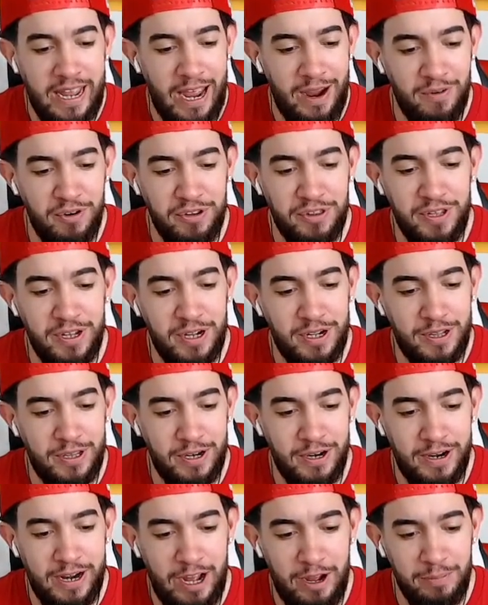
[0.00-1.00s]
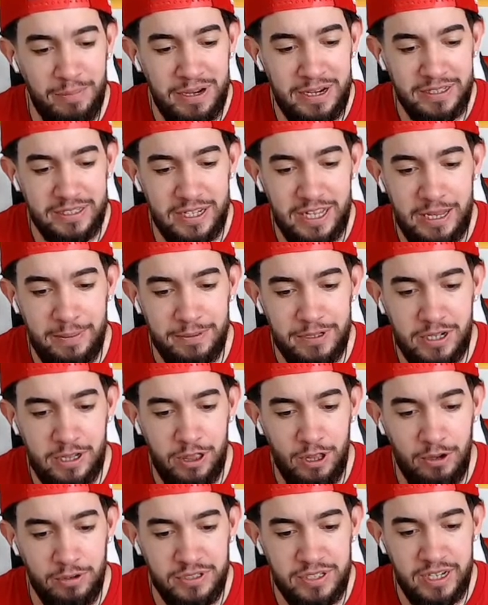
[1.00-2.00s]
everything cleared out because it keeps
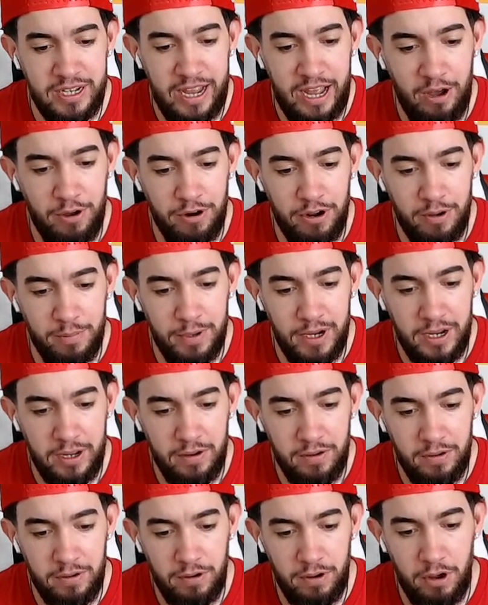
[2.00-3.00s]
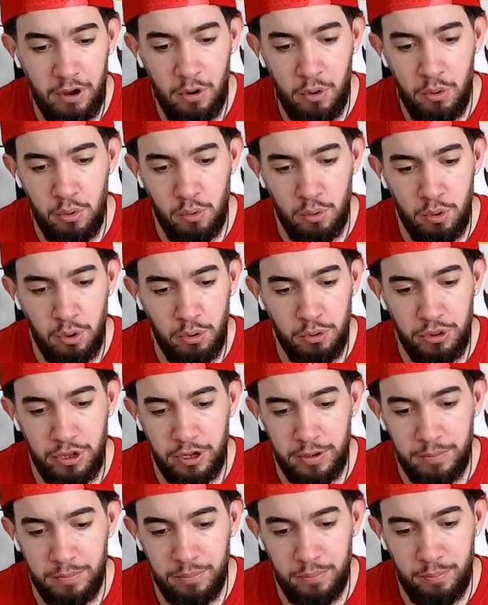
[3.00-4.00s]
closing out on me. Oh, hold
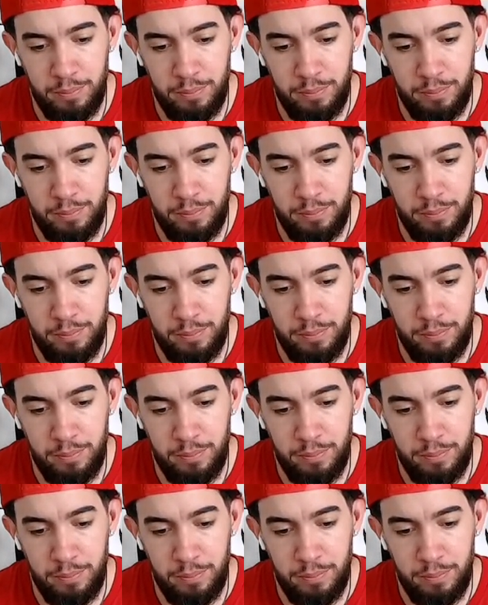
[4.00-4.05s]
up.